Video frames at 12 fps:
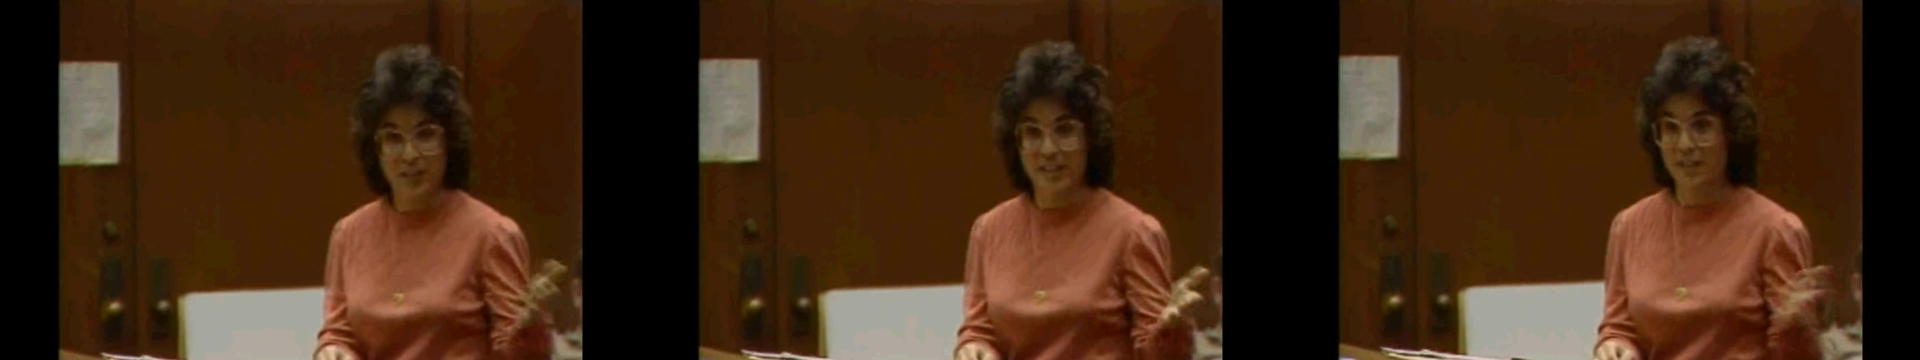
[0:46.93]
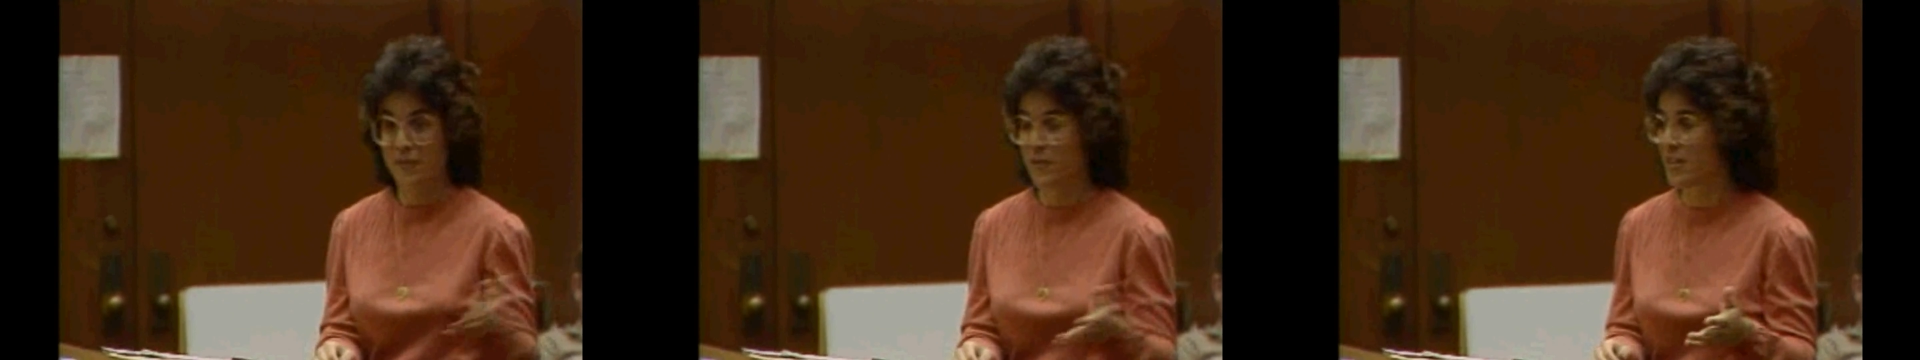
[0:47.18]

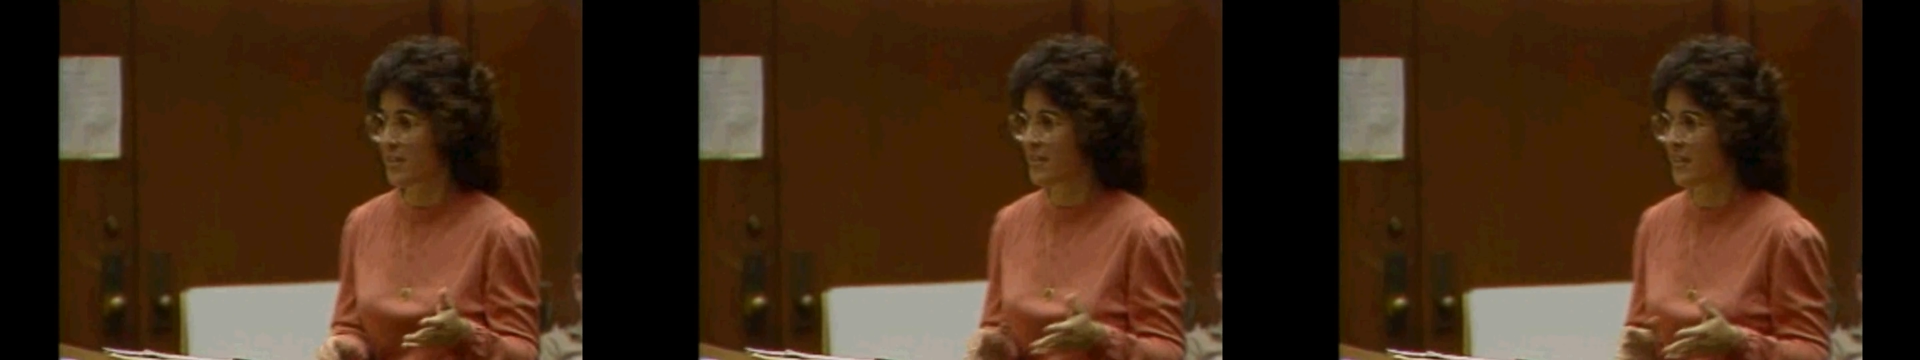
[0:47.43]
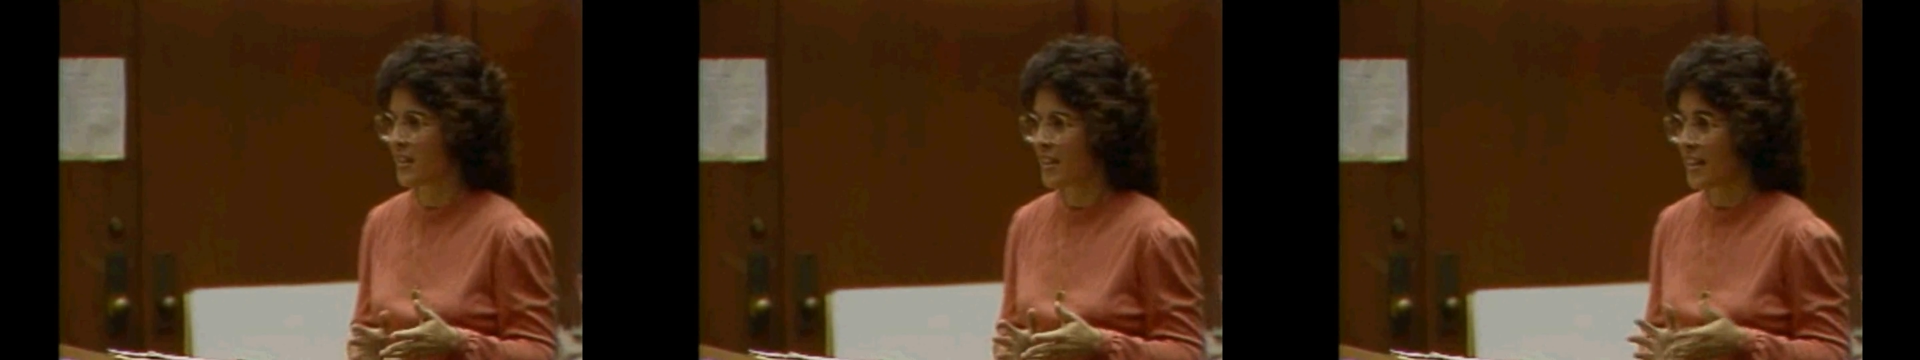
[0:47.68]
if this
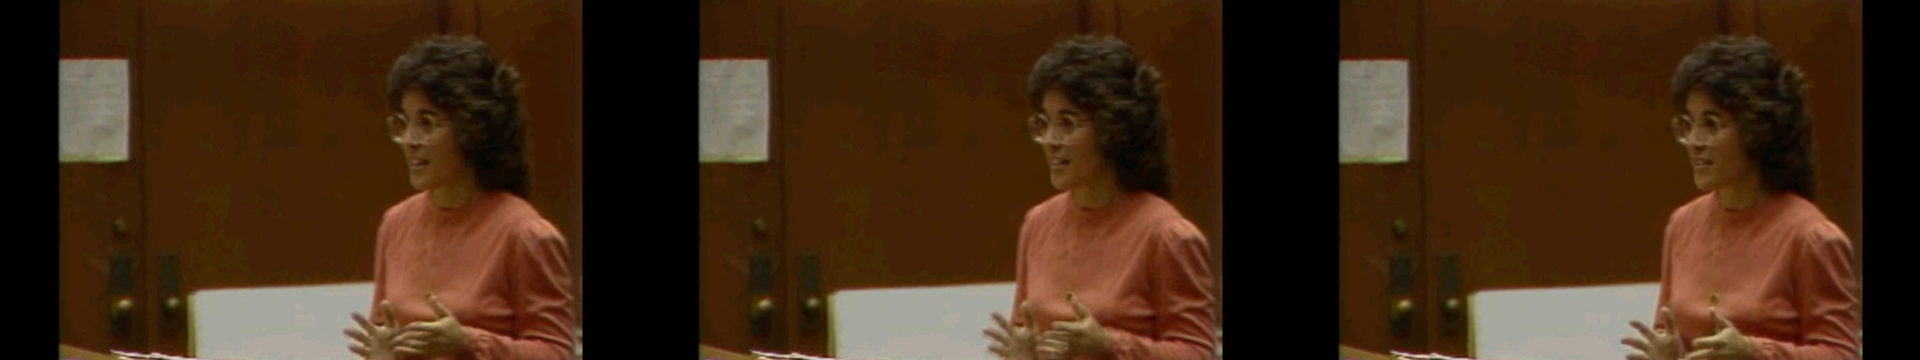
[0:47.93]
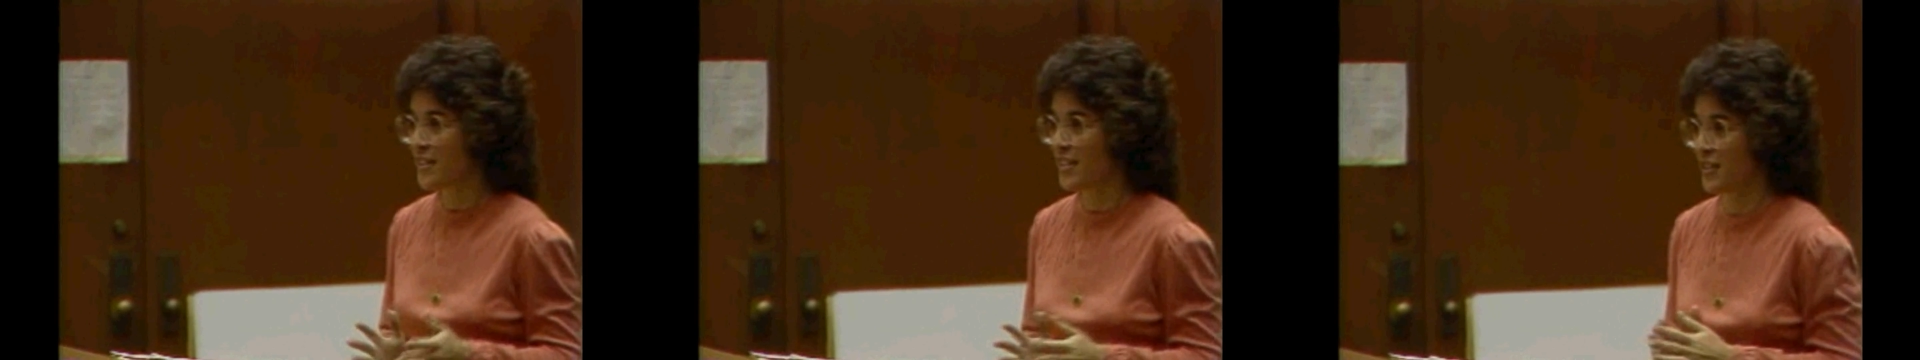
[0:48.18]

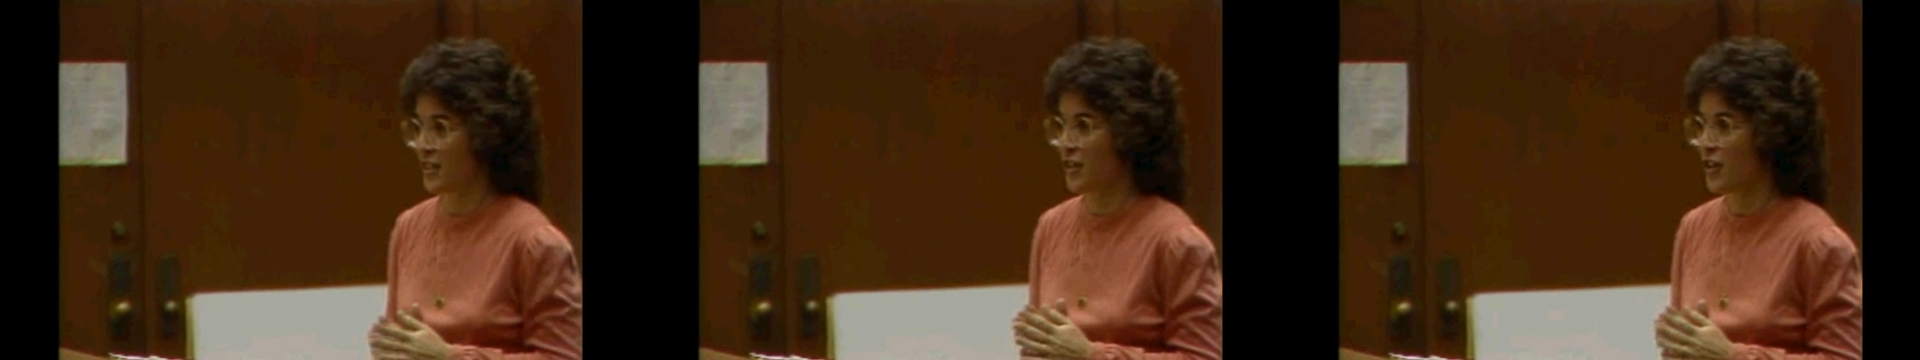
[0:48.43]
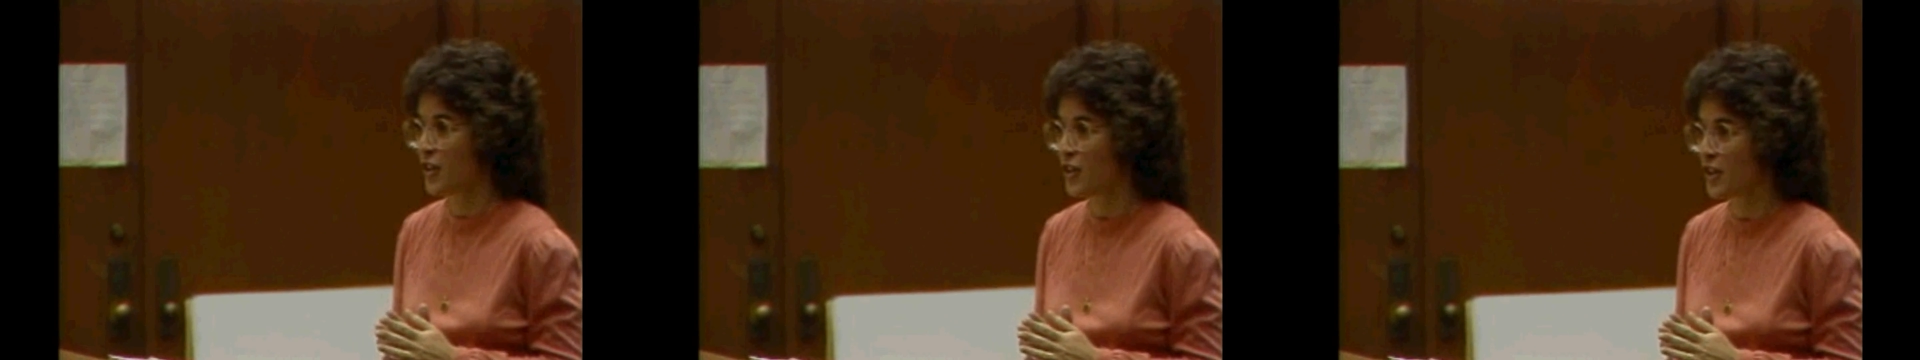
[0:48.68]
incident
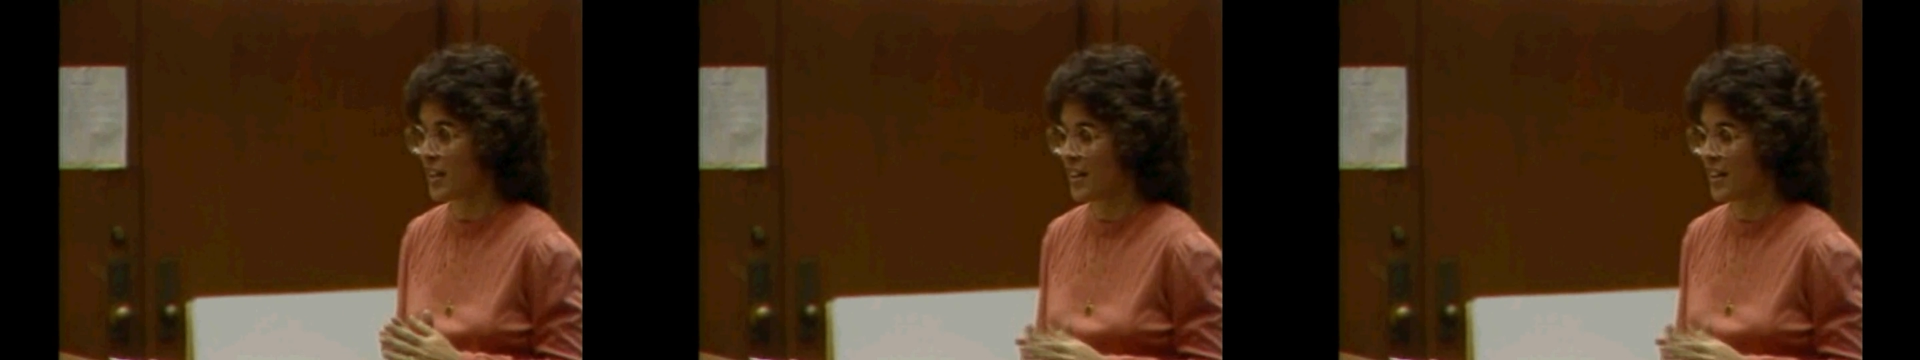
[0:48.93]
occurred,